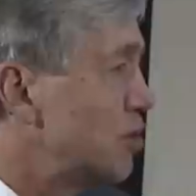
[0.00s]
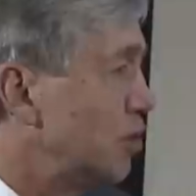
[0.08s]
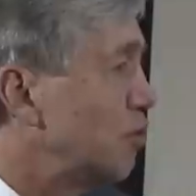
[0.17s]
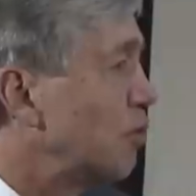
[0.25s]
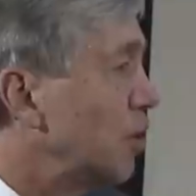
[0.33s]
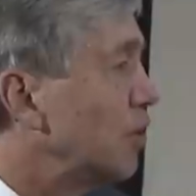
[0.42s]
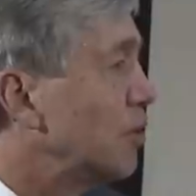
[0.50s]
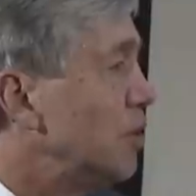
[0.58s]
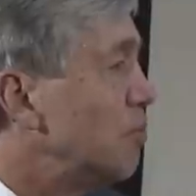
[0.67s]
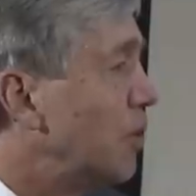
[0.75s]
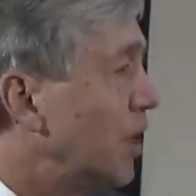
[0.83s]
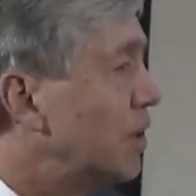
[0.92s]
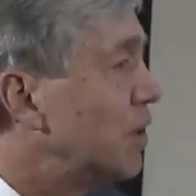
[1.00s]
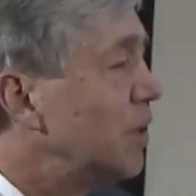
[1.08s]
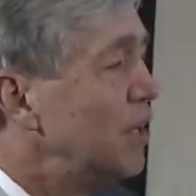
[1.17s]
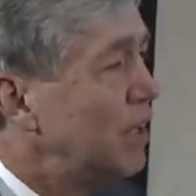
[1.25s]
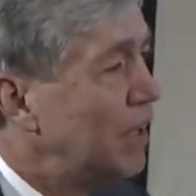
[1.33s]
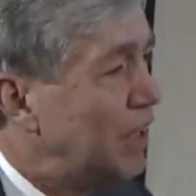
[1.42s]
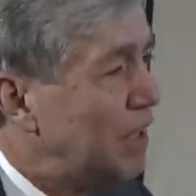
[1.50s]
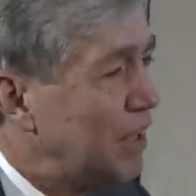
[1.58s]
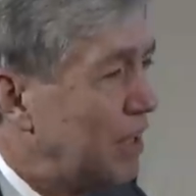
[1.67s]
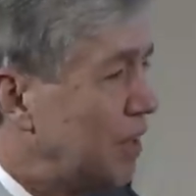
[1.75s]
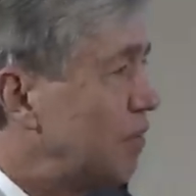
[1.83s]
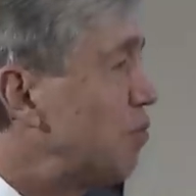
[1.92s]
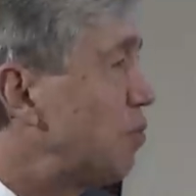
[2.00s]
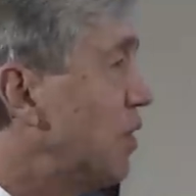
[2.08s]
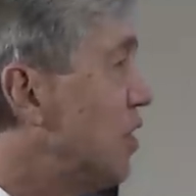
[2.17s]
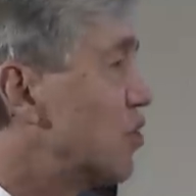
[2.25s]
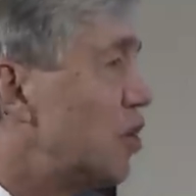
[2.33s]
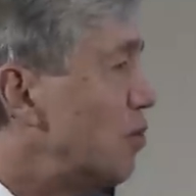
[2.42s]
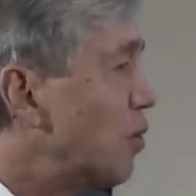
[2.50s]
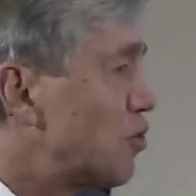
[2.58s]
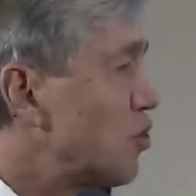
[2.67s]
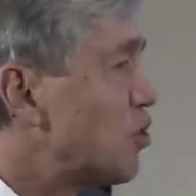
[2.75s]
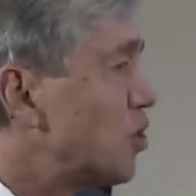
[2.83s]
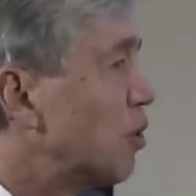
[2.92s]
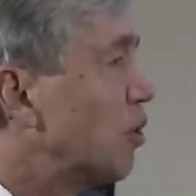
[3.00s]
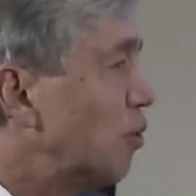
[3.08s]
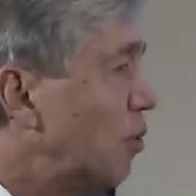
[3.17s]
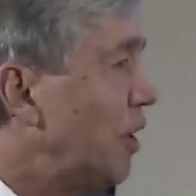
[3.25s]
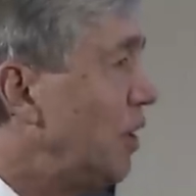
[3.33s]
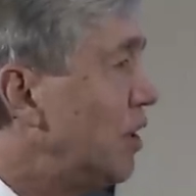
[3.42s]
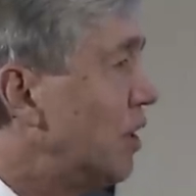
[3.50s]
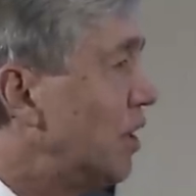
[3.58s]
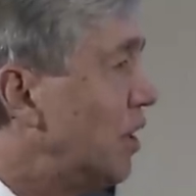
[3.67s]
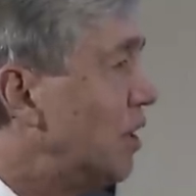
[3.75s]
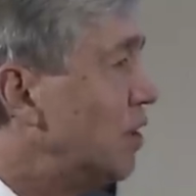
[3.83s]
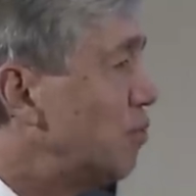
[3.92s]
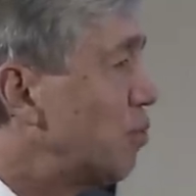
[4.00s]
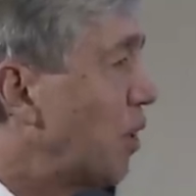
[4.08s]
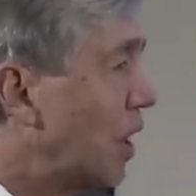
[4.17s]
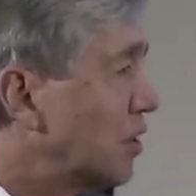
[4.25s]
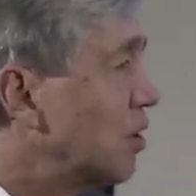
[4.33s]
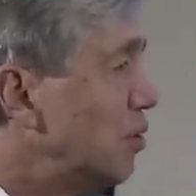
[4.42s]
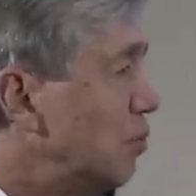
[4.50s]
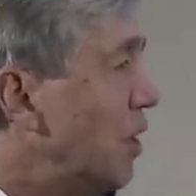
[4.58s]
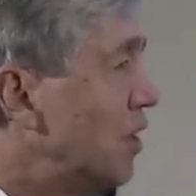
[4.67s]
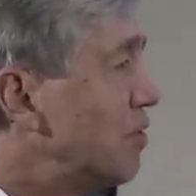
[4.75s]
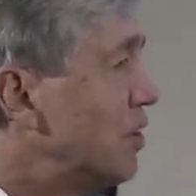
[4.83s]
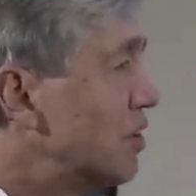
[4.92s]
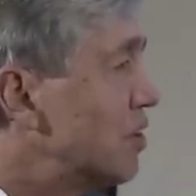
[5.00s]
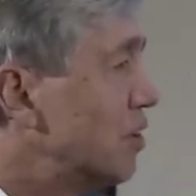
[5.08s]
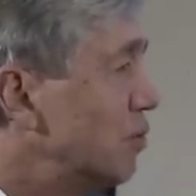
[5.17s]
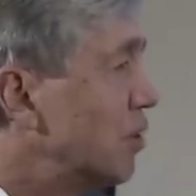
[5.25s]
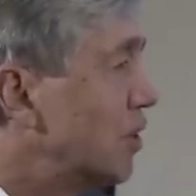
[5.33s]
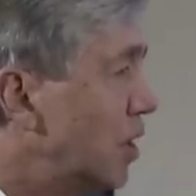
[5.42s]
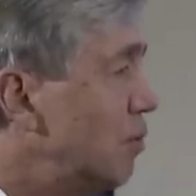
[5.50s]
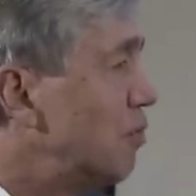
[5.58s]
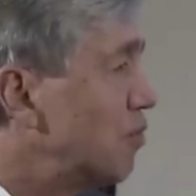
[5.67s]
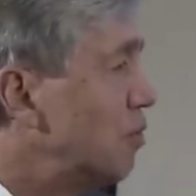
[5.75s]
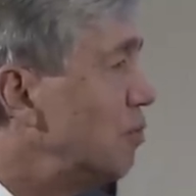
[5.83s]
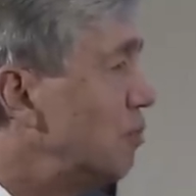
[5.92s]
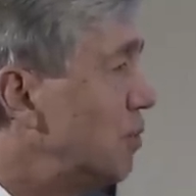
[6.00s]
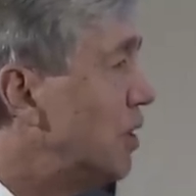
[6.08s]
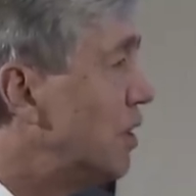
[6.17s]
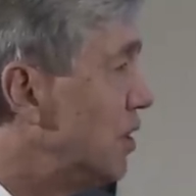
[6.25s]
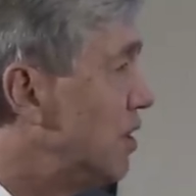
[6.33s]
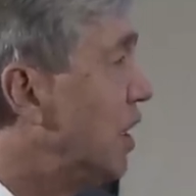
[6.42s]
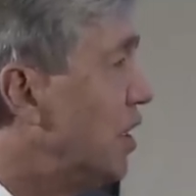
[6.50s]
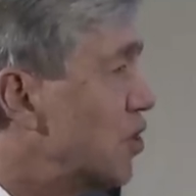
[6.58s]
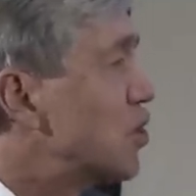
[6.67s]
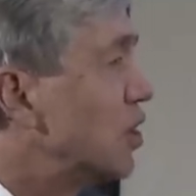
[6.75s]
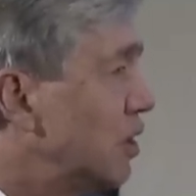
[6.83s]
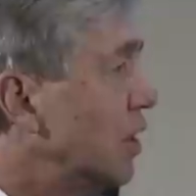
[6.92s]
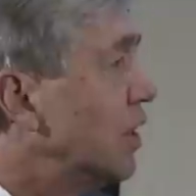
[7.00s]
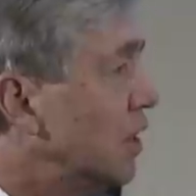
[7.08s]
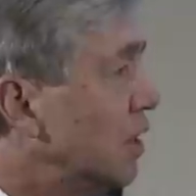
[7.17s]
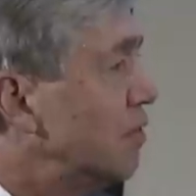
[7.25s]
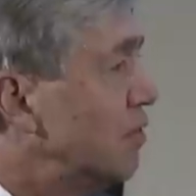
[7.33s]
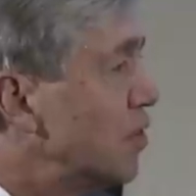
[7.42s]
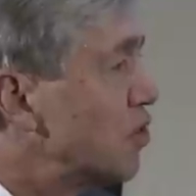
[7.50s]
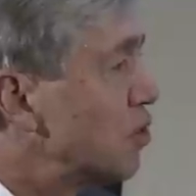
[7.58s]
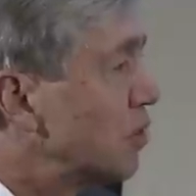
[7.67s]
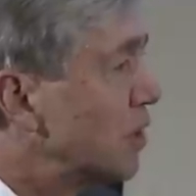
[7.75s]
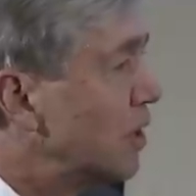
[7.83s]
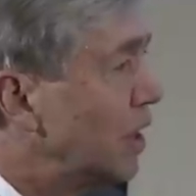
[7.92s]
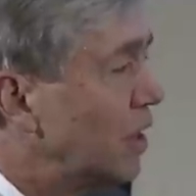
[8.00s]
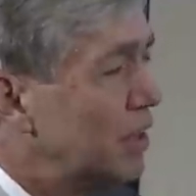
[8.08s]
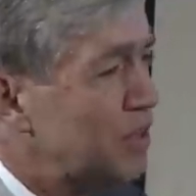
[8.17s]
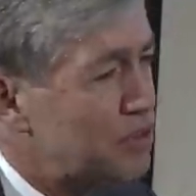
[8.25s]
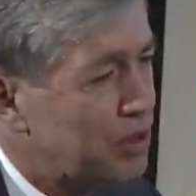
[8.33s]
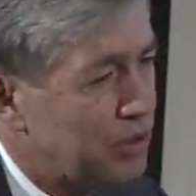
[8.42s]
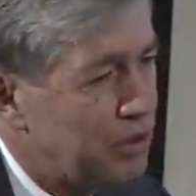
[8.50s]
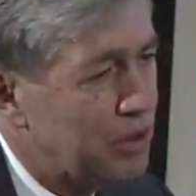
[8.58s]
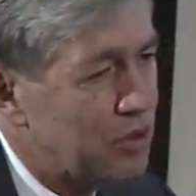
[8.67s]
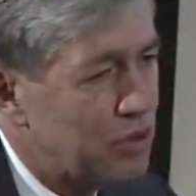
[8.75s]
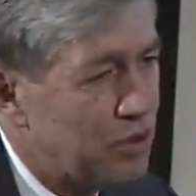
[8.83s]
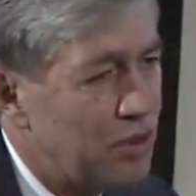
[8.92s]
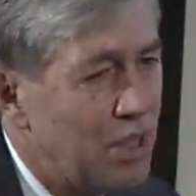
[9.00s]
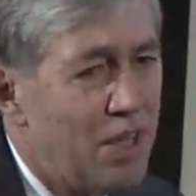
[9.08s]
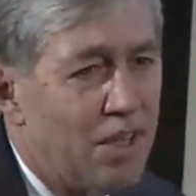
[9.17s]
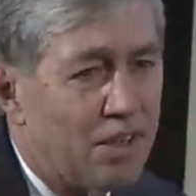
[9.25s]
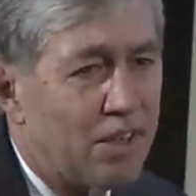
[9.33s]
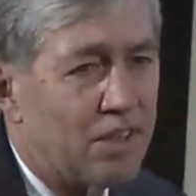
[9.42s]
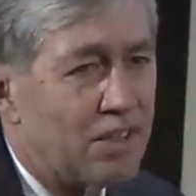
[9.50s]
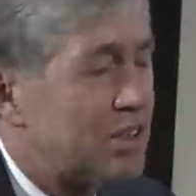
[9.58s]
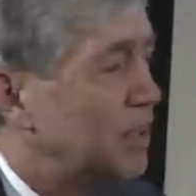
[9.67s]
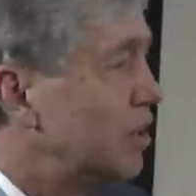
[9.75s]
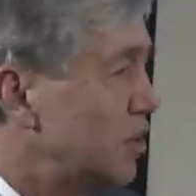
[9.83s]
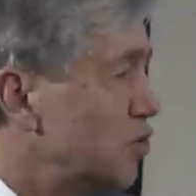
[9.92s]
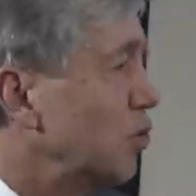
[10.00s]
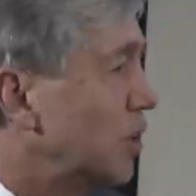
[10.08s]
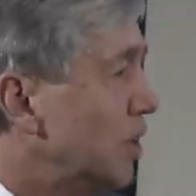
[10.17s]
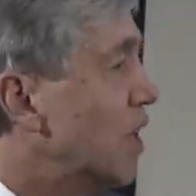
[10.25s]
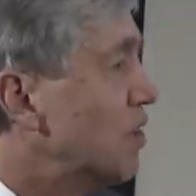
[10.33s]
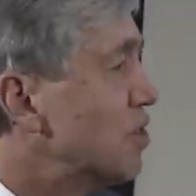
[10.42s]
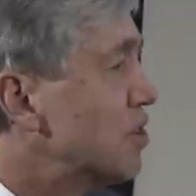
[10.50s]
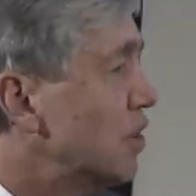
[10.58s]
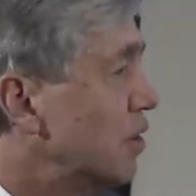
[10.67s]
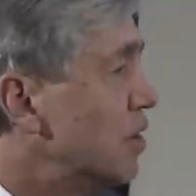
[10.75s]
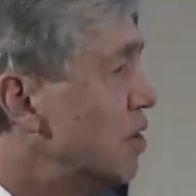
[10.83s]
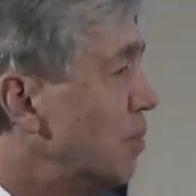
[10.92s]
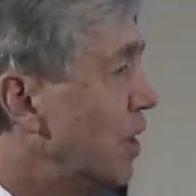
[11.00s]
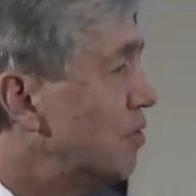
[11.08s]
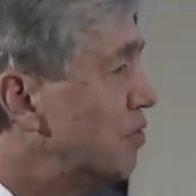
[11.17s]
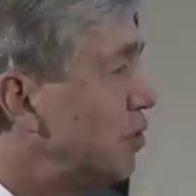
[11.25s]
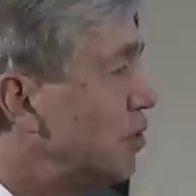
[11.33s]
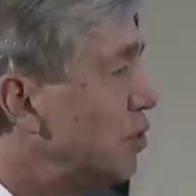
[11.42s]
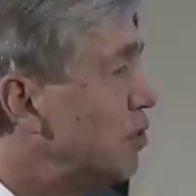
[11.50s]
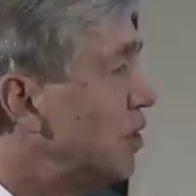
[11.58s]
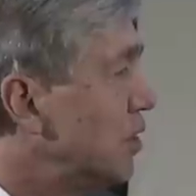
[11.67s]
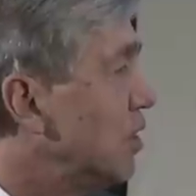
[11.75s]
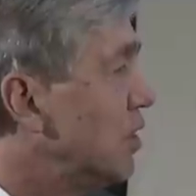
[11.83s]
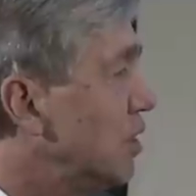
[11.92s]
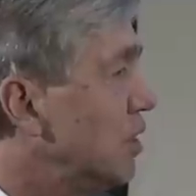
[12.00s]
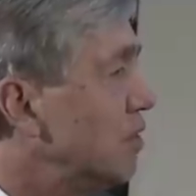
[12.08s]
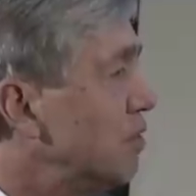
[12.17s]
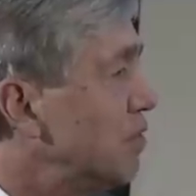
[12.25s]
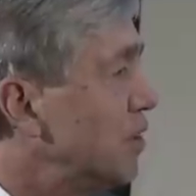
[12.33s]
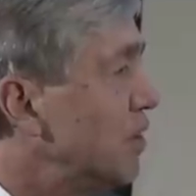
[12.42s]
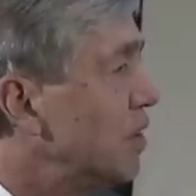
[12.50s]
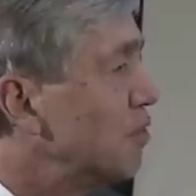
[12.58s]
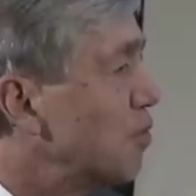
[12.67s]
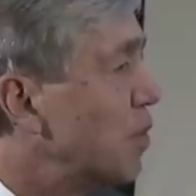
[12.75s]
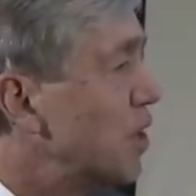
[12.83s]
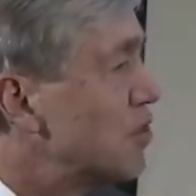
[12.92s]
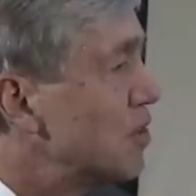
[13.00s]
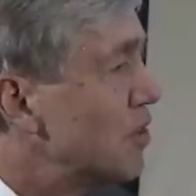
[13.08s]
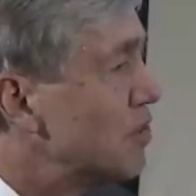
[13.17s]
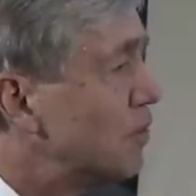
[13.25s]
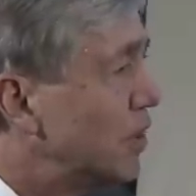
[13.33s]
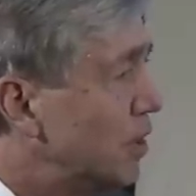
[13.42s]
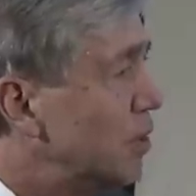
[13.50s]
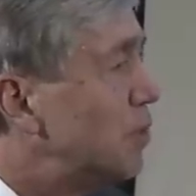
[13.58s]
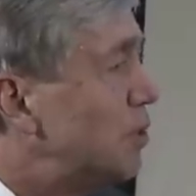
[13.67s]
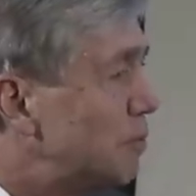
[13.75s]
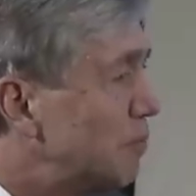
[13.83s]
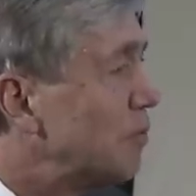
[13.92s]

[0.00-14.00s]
that are rarely met uh, and have placed almost zero weight on practical benefits that will come from uh, data sharing of the sort that Anne is alluding to That uh, is really necessary to make full utility of uh, the information that's available.